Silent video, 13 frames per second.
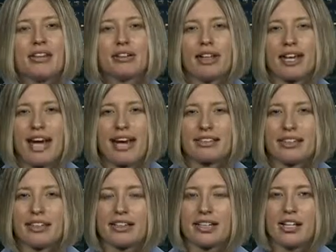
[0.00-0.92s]
they're like
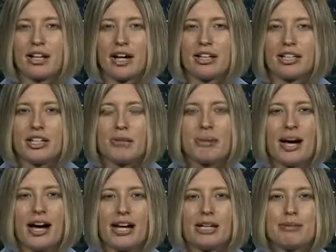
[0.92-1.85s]
acting like a year
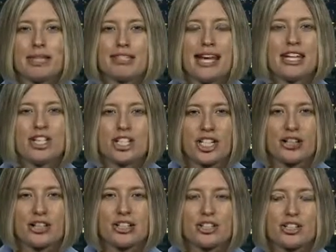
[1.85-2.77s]
behind because Ed
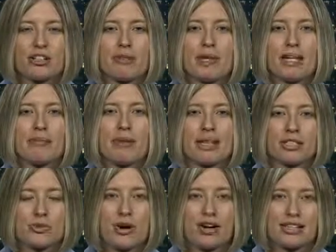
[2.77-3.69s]
Sheeran should have been
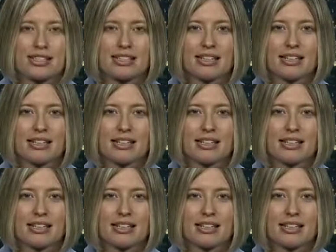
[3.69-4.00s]
Best New Artist